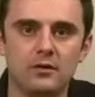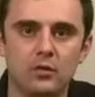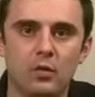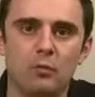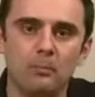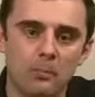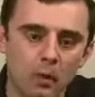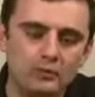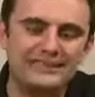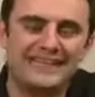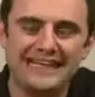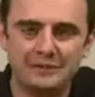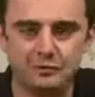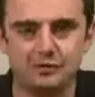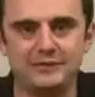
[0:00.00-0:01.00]
or most
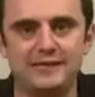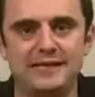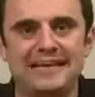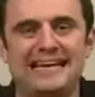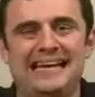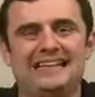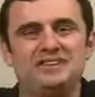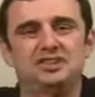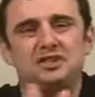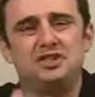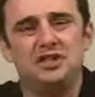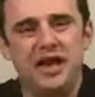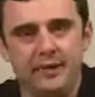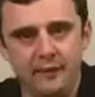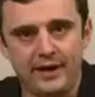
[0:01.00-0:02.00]
interested in
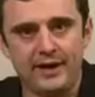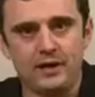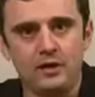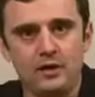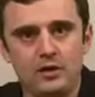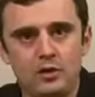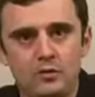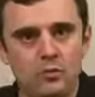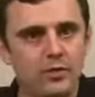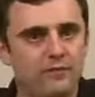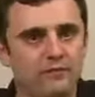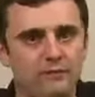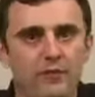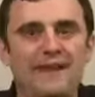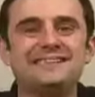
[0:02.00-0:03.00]
sharing with
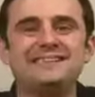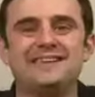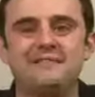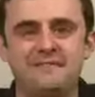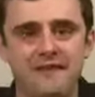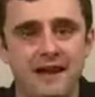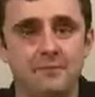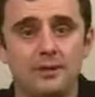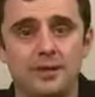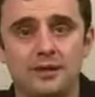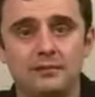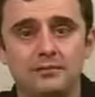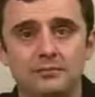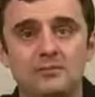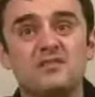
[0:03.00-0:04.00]
friends and family?
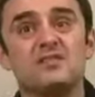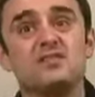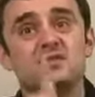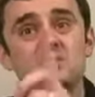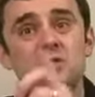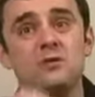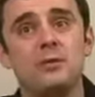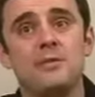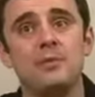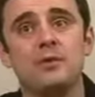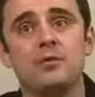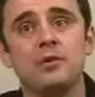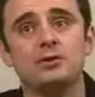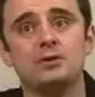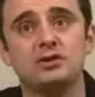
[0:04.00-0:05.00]
It's one of my better
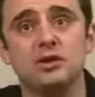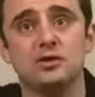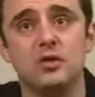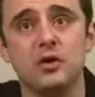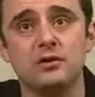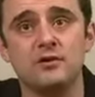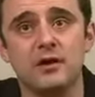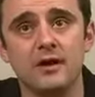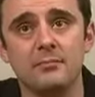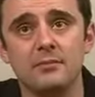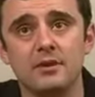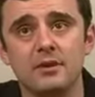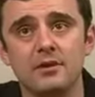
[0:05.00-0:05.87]
questions in a long time.